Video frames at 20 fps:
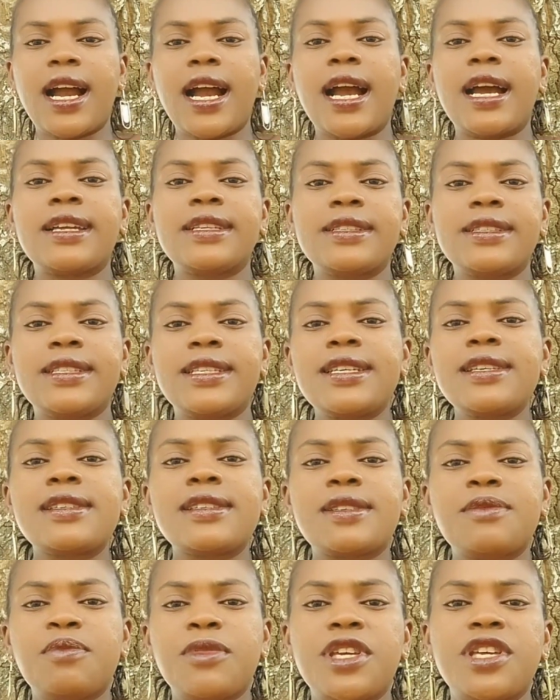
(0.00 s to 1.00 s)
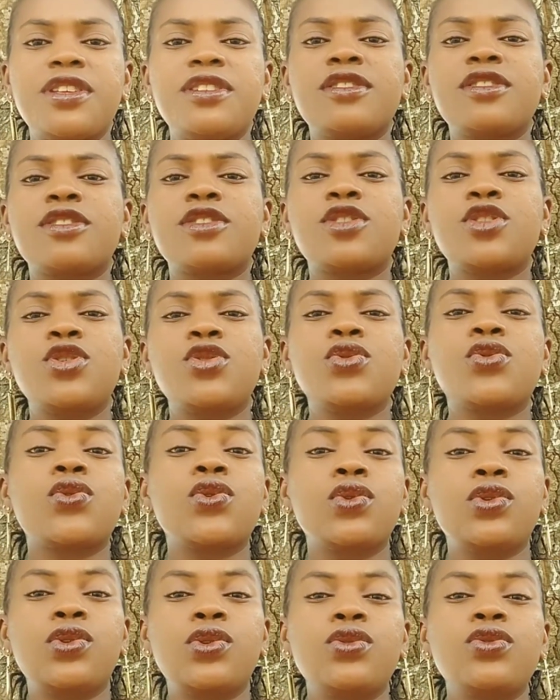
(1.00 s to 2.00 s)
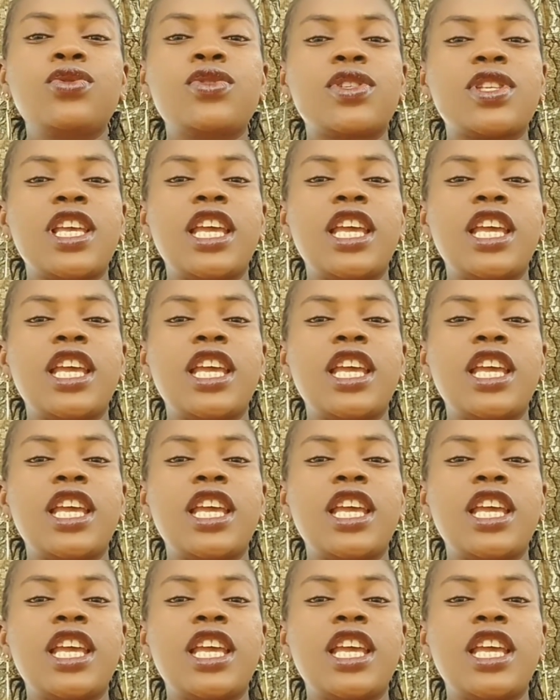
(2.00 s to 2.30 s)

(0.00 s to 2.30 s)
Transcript: And this means you could lose